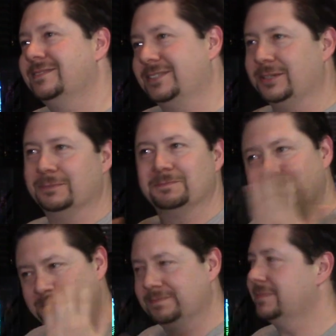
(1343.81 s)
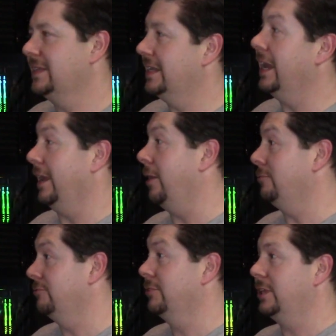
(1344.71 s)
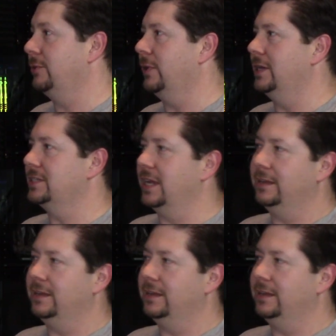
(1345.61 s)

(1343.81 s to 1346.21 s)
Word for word: So it really was.